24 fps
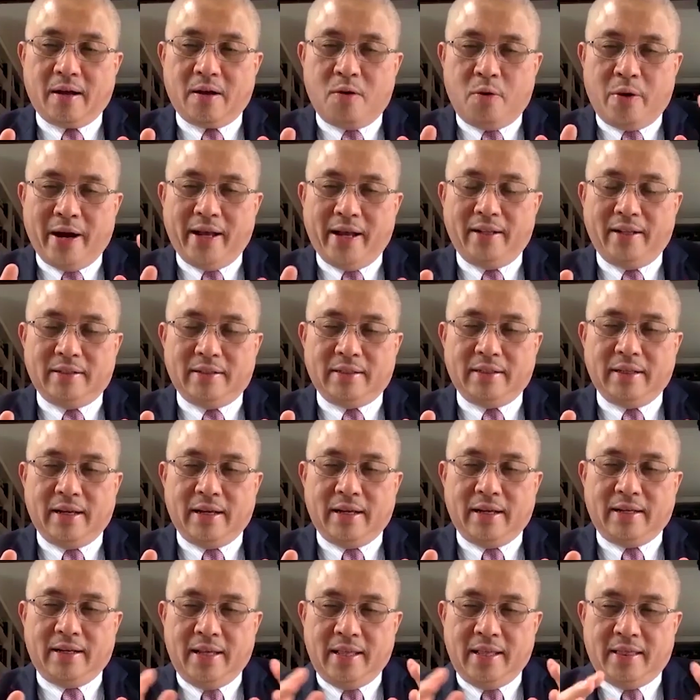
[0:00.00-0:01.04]
quite
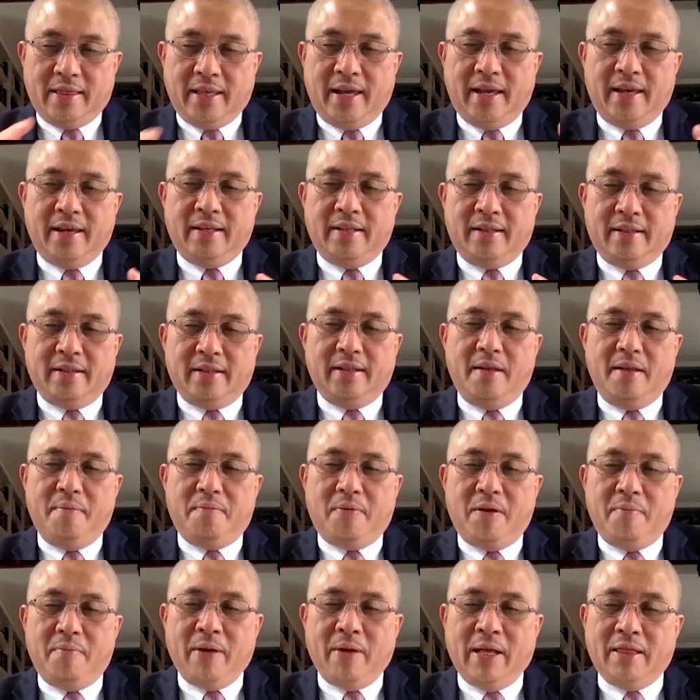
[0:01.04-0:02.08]
detailed
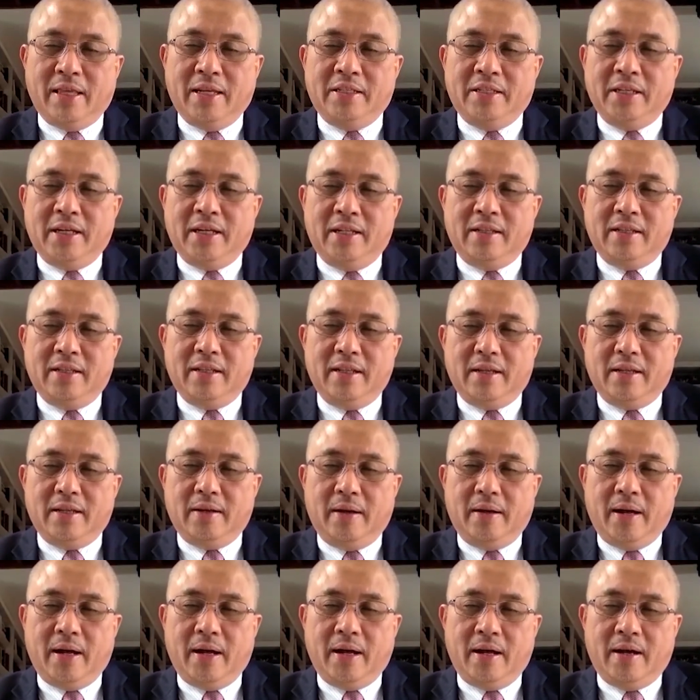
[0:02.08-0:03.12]
implementation
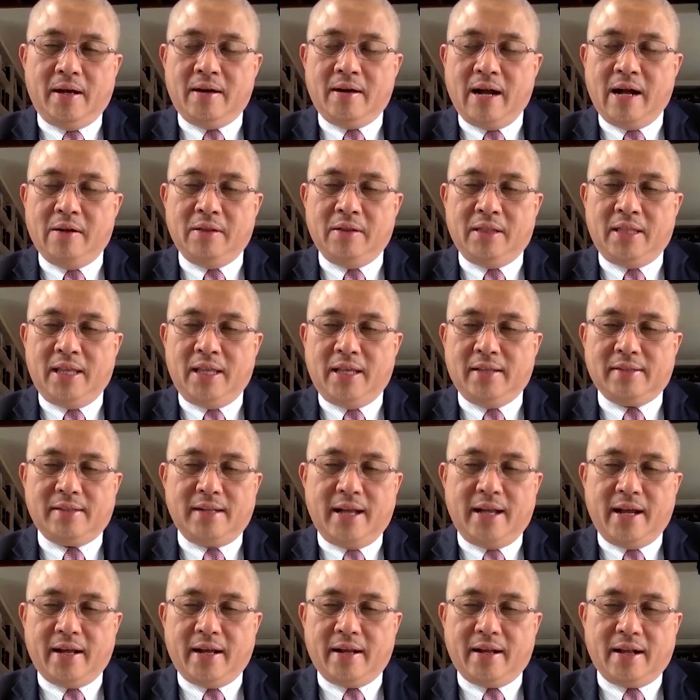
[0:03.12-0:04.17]
around things
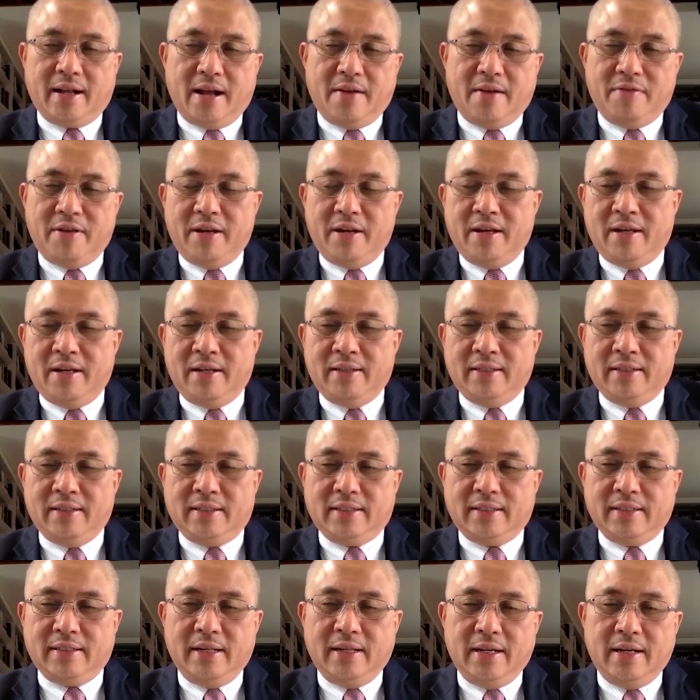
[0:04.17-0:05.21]
like
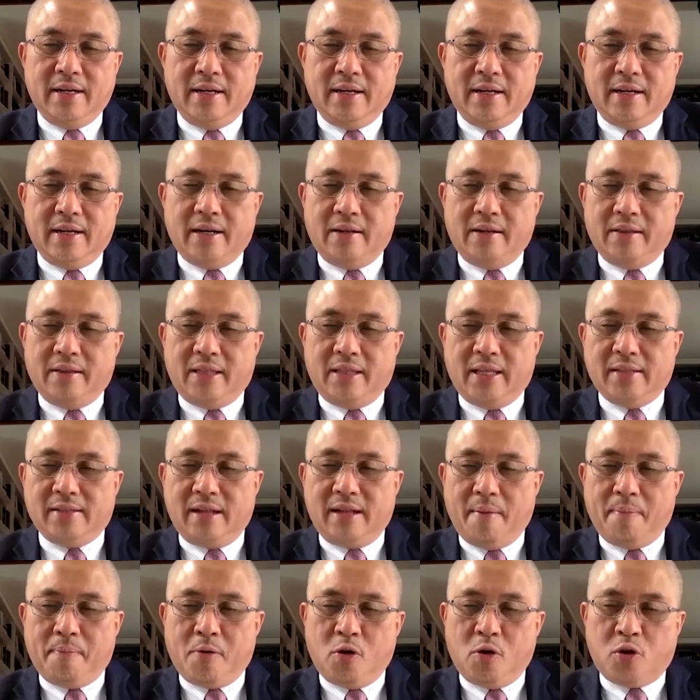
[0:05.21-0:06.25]
governance, around things
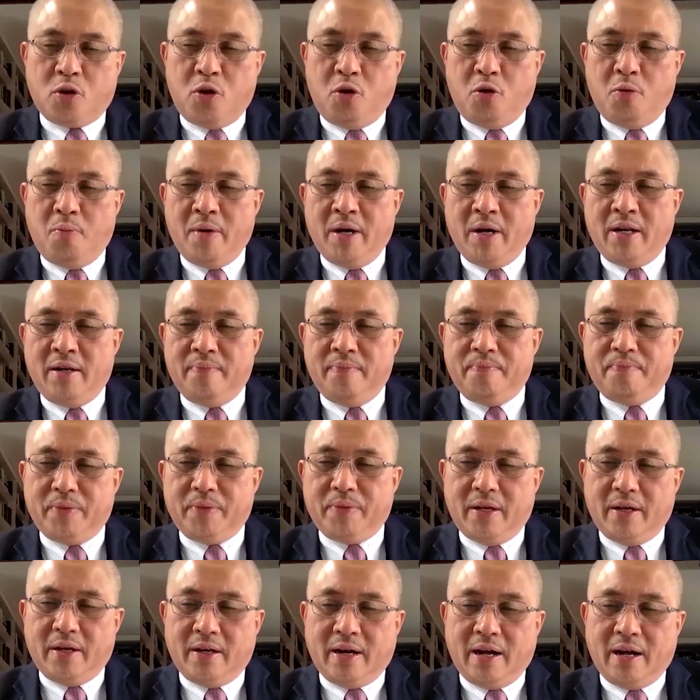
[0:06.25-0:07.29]
like procurement,
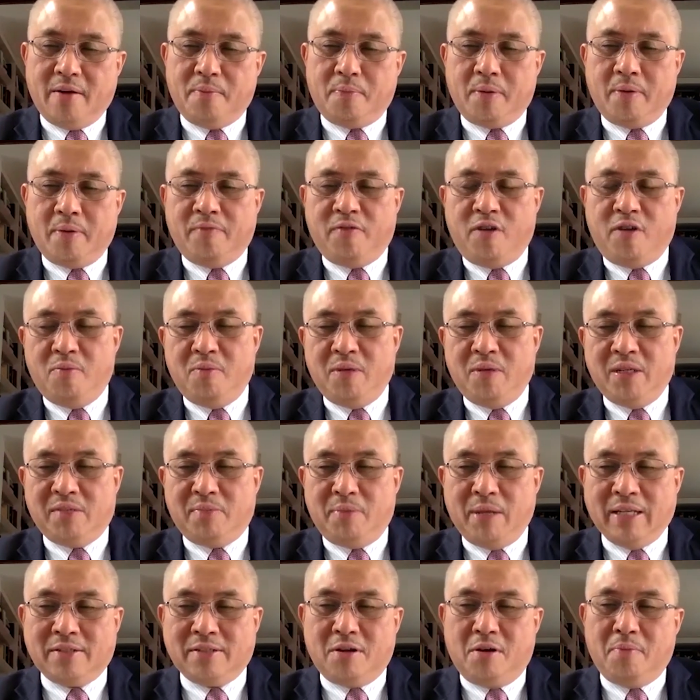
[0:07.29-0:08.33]
around
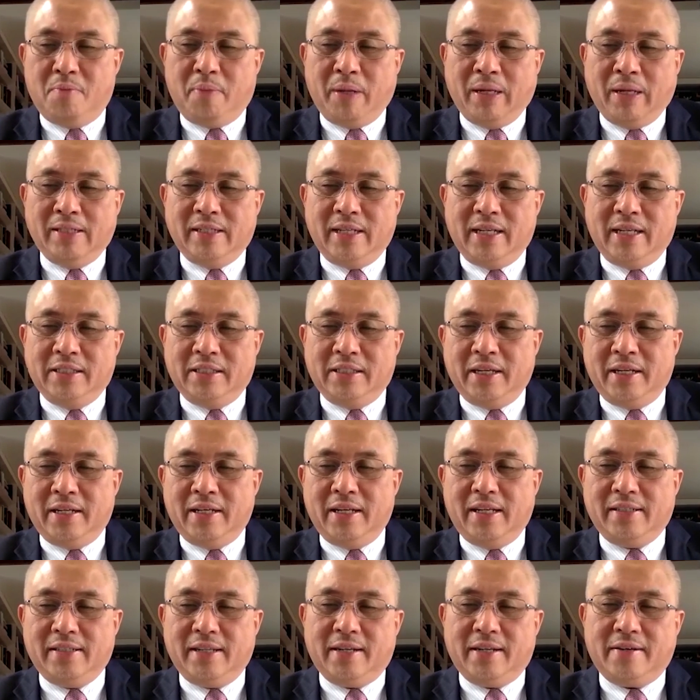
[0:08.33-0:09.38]
performance-based
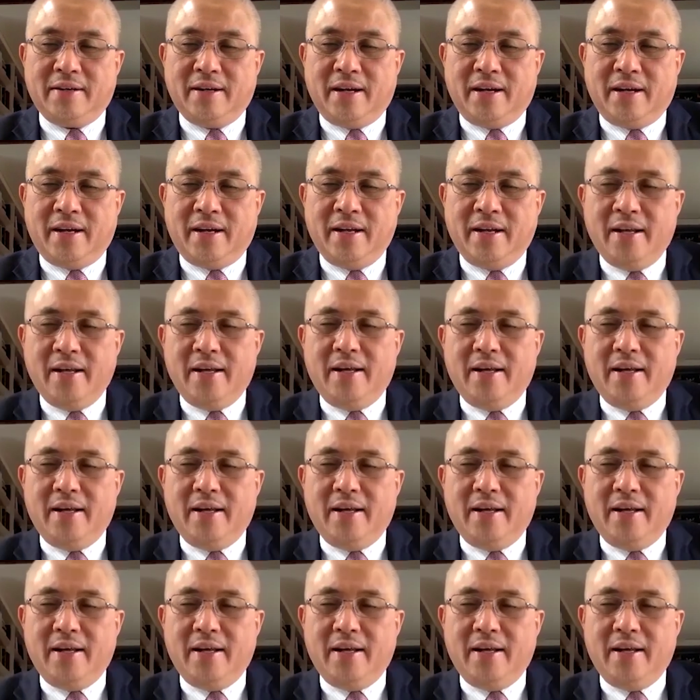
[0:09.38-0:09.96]
compensation, etc.